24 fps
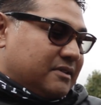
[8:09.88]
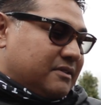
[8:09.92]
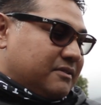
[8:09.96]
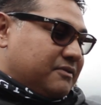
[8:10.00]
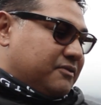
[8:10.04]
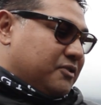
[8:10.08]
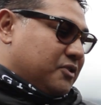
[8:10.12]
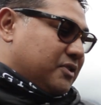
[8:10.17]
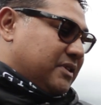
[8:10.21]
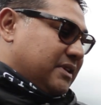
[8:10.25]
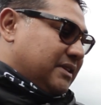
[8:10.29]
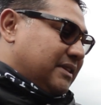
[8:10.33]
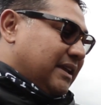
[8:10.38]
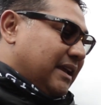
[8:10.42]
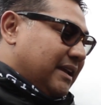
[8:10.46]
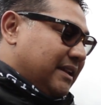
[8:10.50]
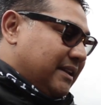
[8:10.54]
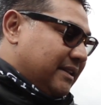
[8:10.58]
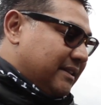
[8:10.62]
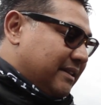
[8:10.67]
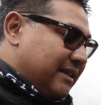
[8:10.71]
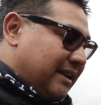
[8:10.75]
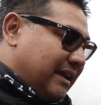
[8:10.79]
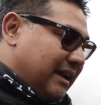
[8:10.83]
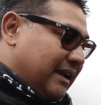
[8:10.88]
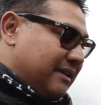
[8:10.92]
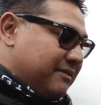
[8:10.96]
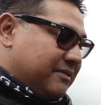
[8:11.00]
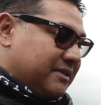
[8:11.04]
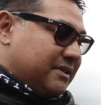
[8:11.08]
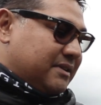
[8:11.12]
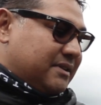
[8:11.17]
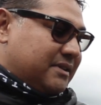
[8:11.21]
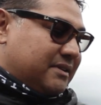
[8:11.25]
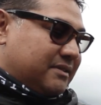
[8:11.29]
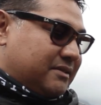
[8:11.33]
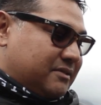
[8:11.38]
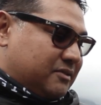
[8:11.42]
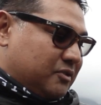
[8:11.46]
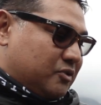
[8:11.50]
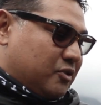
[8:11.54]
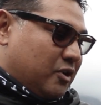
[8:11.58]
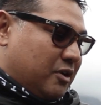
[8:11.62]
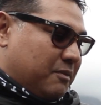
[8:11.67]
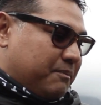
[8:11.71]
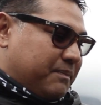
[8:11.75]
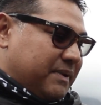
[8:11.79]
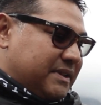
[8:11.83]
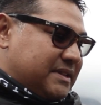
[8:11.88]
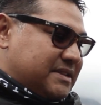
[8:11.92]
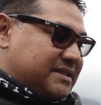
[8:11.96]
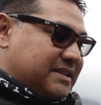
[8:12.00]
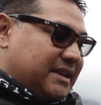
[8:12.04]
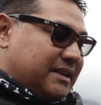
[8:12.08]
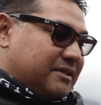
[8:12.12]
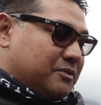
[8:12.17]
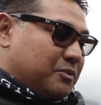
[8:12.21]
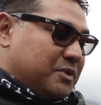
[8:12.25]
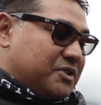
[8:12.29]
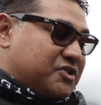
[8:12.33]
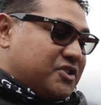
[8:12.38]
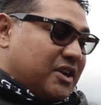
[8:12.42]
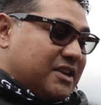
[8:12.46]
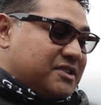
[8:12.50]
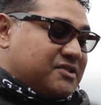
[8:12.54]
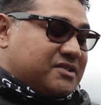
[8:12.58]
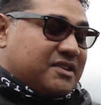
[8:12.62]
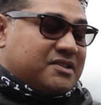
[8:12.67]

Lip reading: for the daily driver to compensate. We changed